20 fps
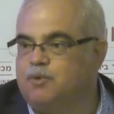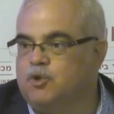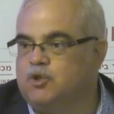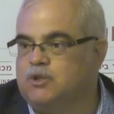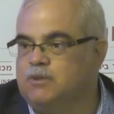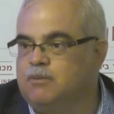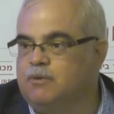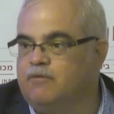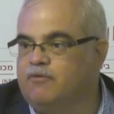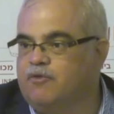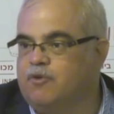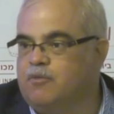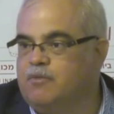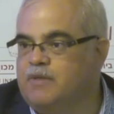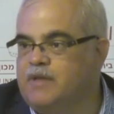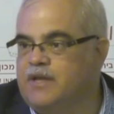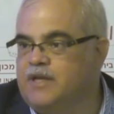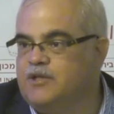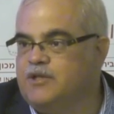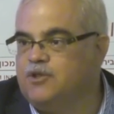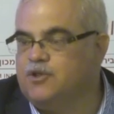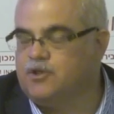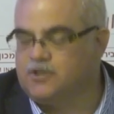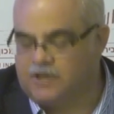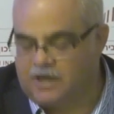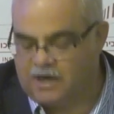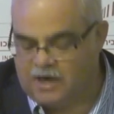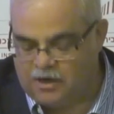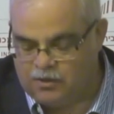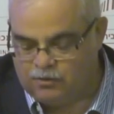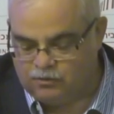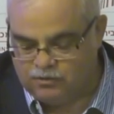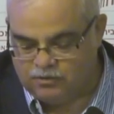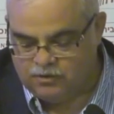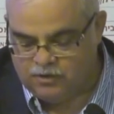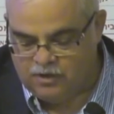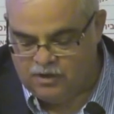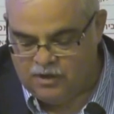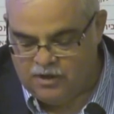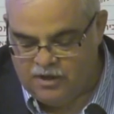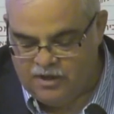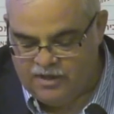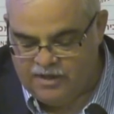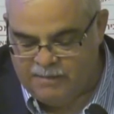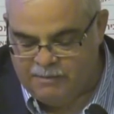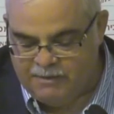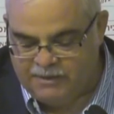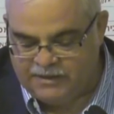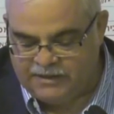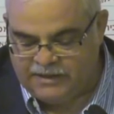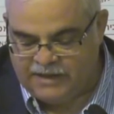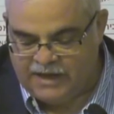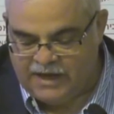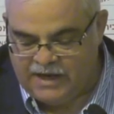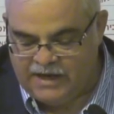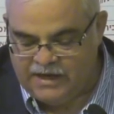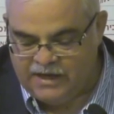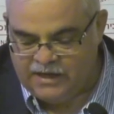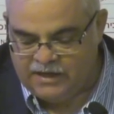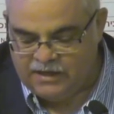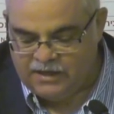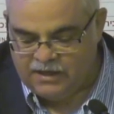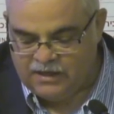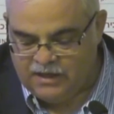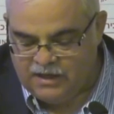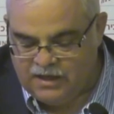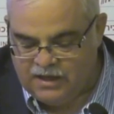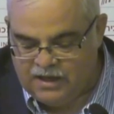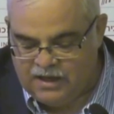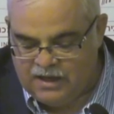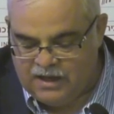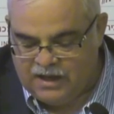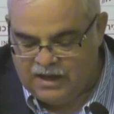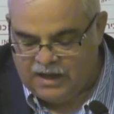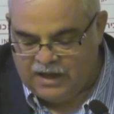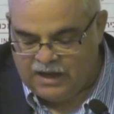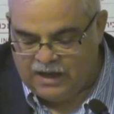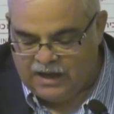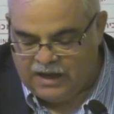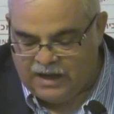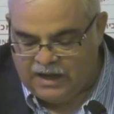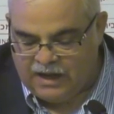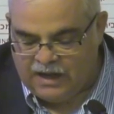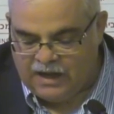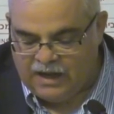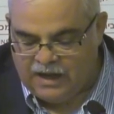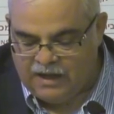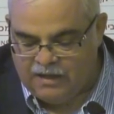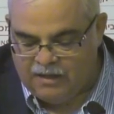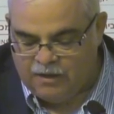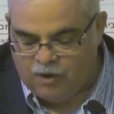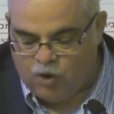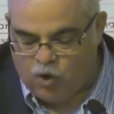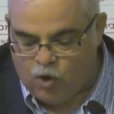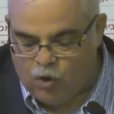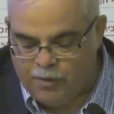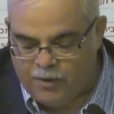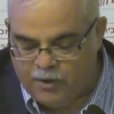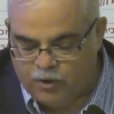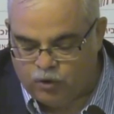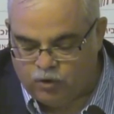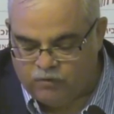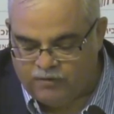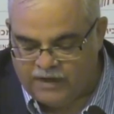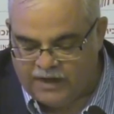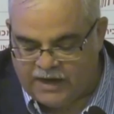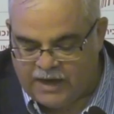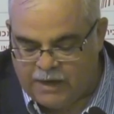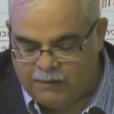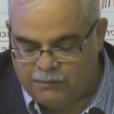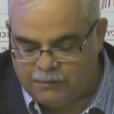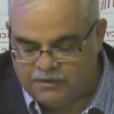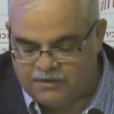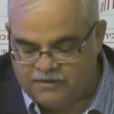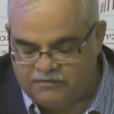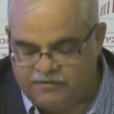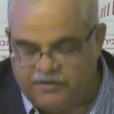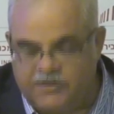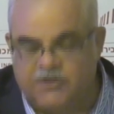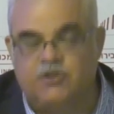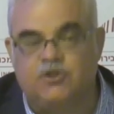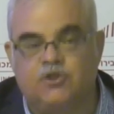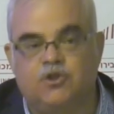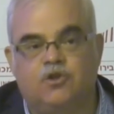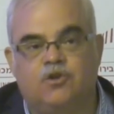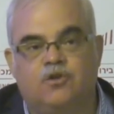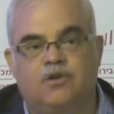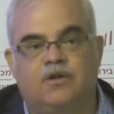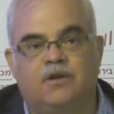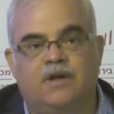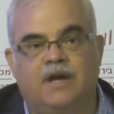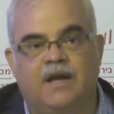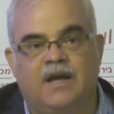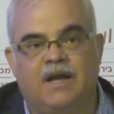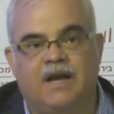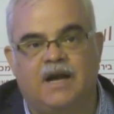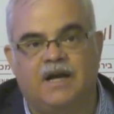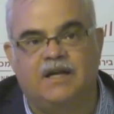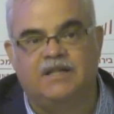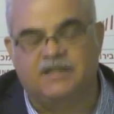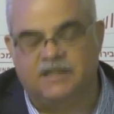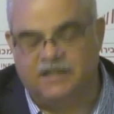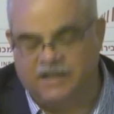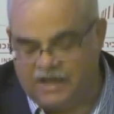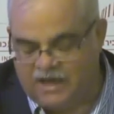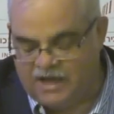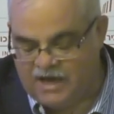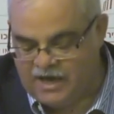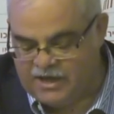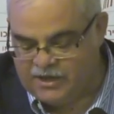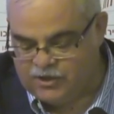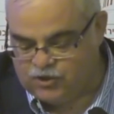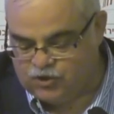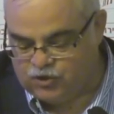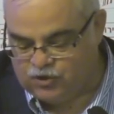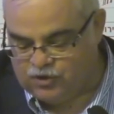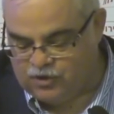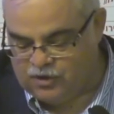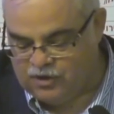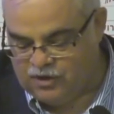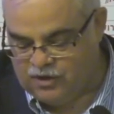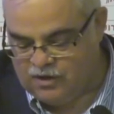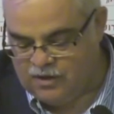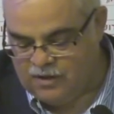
possible from the regions around the Mediterranean, hoping to overcome division, enhance integration,